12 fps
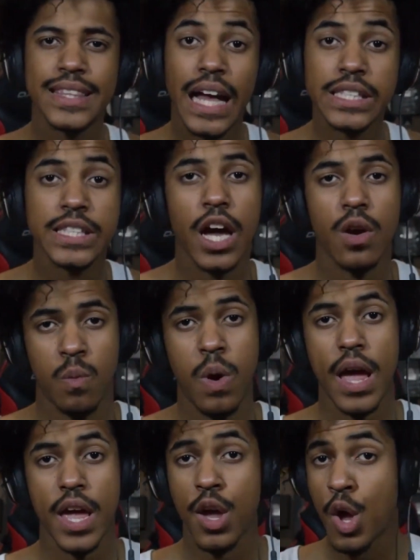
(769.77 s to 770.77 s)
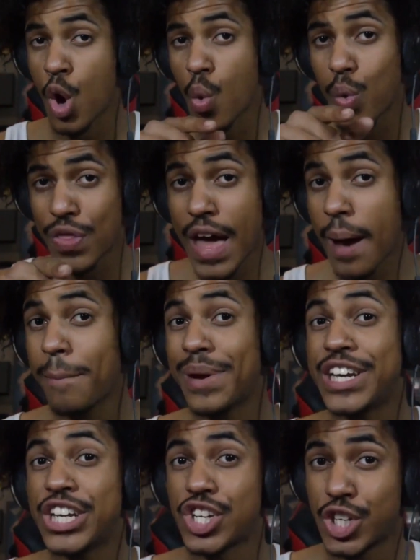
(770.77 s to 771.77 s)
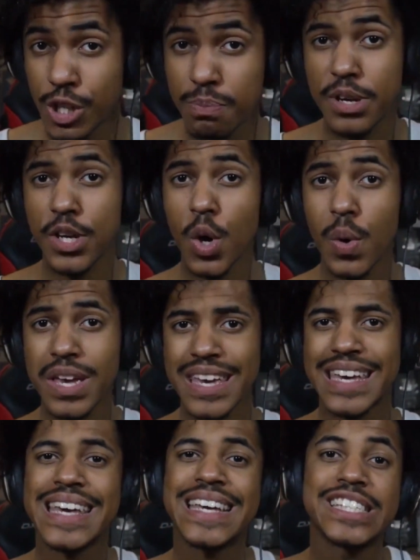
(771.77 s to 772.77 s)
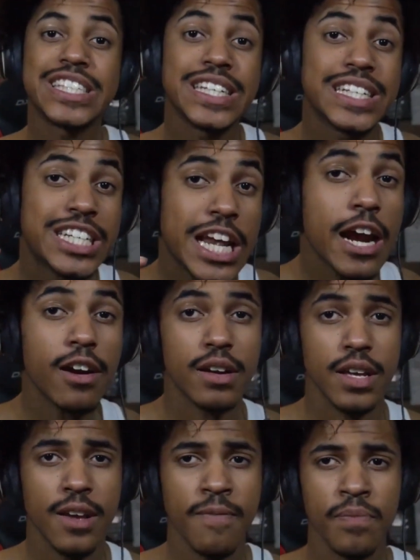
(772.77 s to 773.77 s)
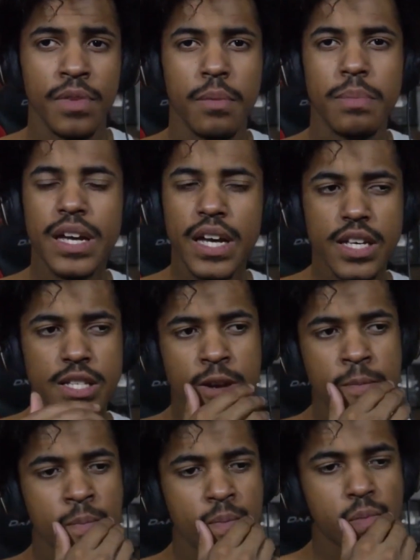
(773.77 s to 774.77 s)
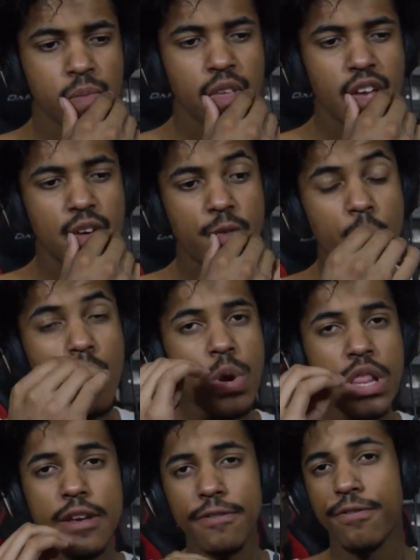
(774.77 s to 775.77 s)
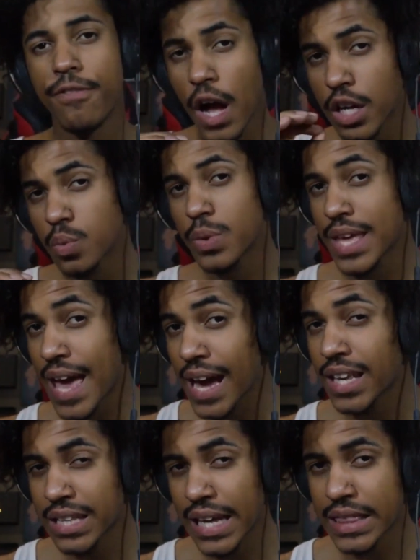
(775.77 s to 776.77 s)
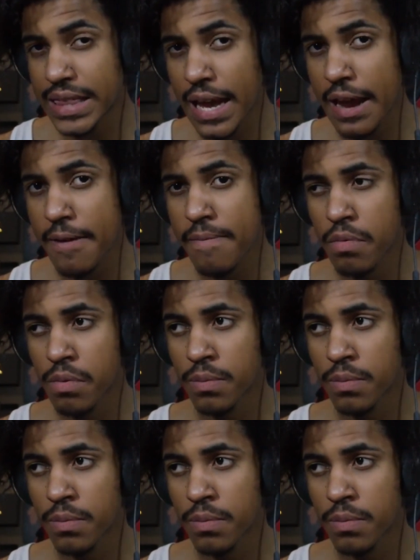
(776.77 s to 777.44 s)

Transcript: That's not right. Where that money should be going is to charity, because if you really fucked with X like that,